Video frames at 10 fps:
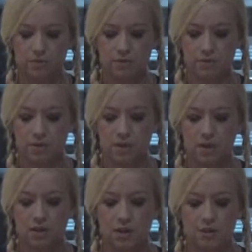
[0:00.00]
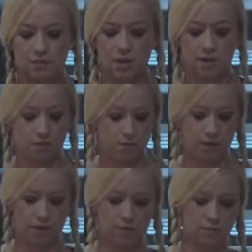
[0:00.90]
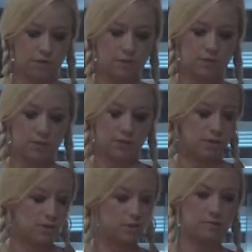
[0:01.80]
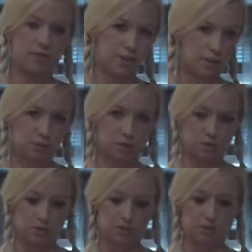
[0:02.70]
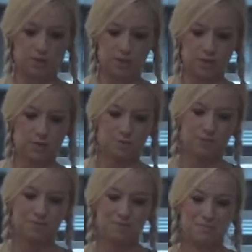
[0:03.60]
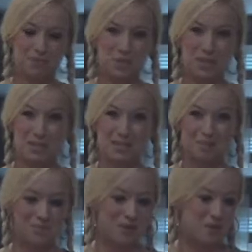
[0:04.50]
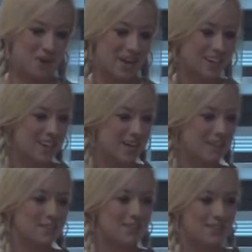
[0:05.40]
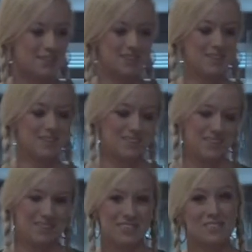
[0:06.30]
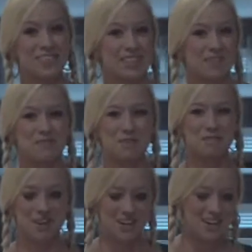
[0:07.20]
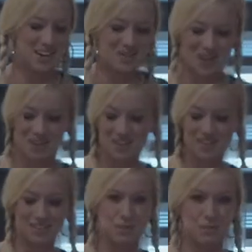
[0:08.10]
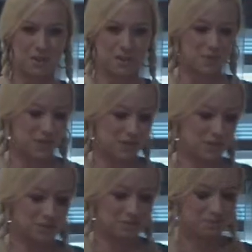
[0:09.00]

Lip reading: There's not a lot of knife work involved. You can do the vegetables and let them do the assembly work. That's really the fun part anyway. That's what they'll want to do.